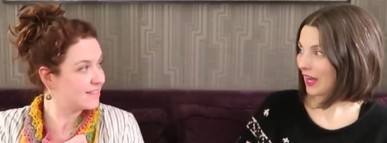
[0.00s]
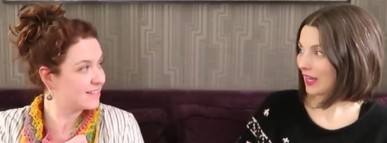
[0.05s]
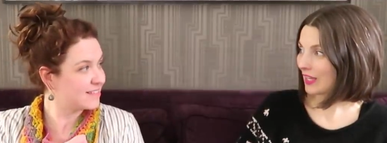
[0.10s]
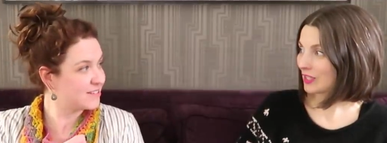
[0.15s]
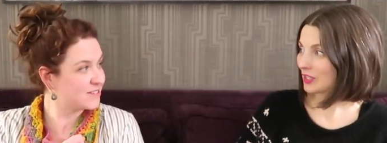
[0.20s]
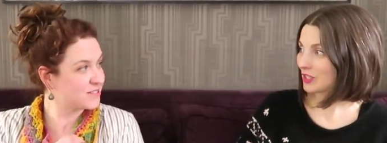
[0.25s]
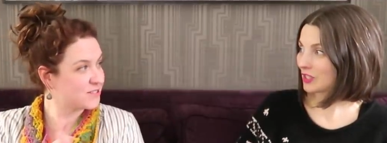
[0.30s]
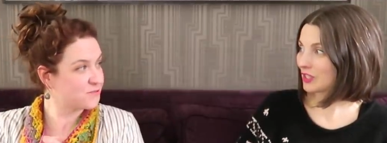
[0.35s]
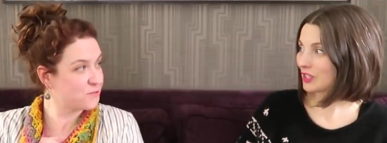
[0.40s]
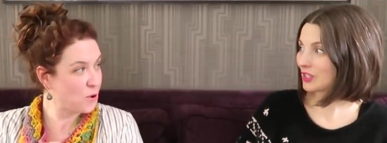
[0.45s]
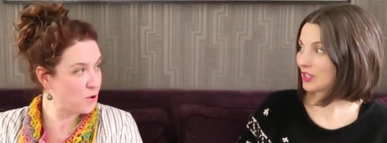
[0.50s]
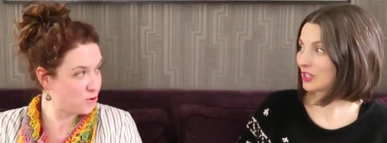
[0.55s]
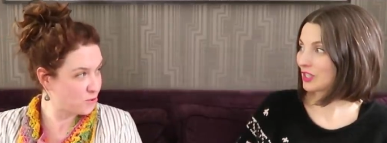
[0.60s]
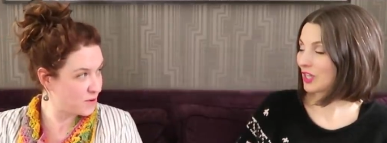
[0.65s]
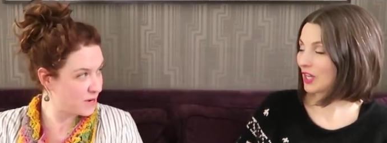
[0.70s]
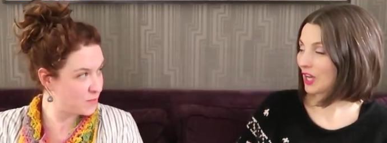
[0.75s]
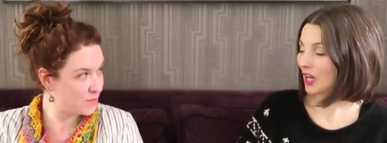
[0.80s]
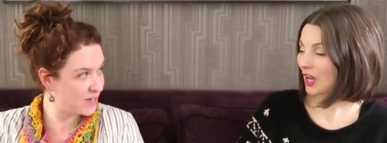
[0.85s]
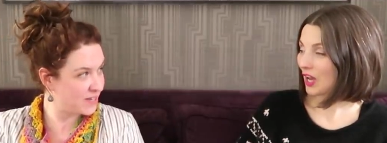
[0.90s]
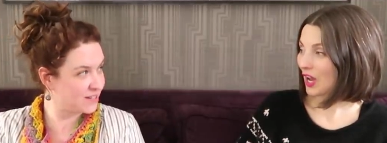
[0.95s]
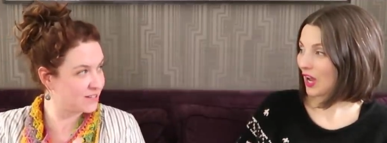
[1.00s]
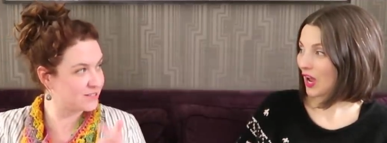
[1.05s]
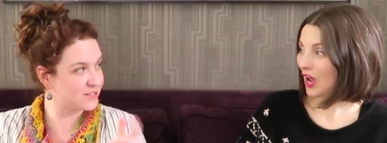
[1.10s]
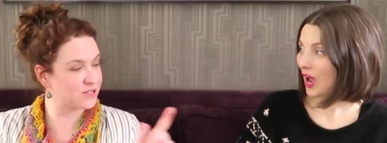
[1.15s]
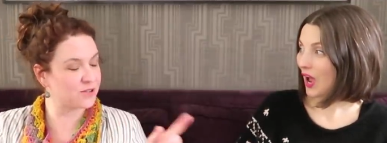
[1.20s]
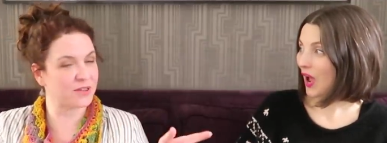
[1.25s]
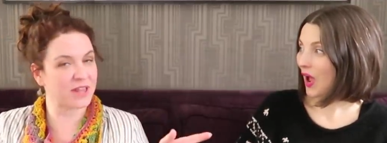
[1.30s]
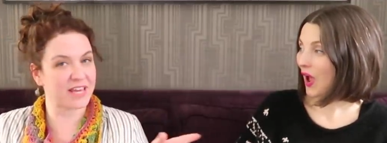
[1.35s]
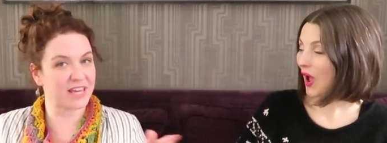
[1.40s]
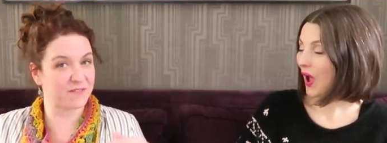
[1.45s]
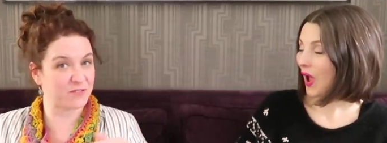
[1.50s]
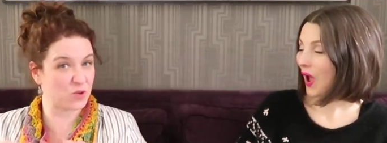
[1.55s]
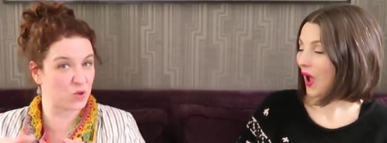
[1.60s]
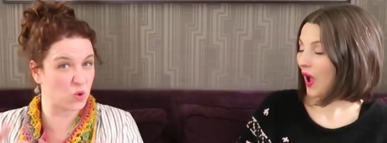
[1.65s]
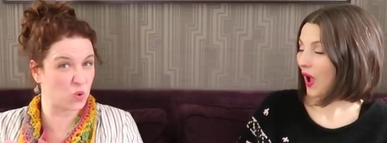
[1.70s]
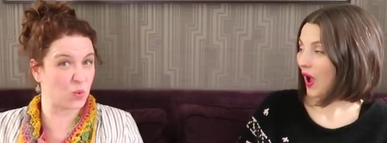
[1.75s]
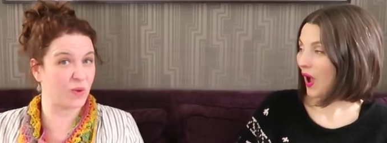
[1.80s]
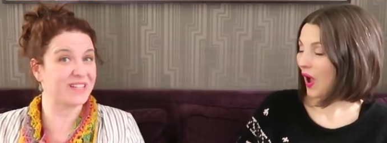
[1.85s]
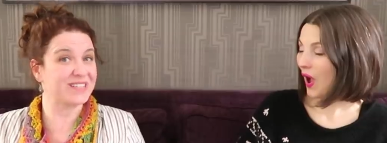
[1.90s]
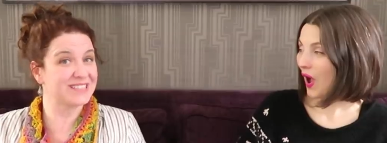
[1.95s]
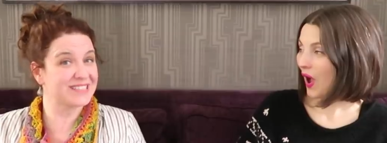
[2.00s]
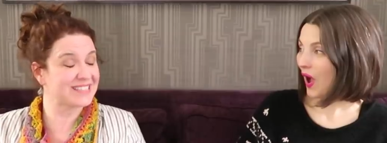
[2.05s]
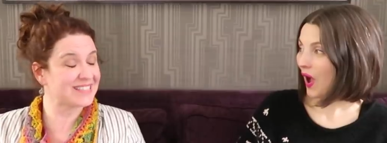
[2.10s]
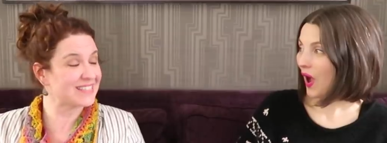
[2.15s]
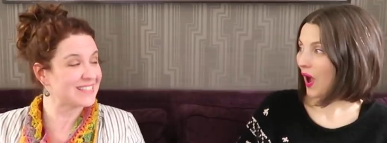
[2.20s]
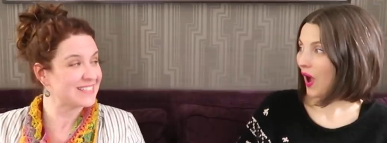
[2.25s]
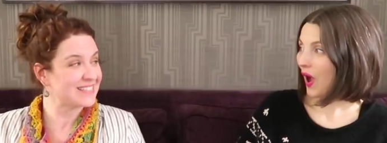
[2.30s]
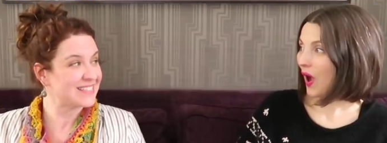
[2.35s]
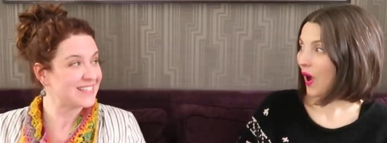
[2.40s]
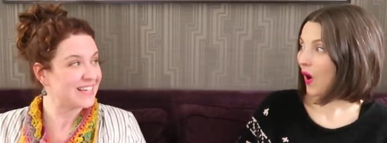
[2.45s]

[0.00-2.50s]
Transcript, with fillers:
Speaker 1: There's a rotary wheel, so like if you quilt,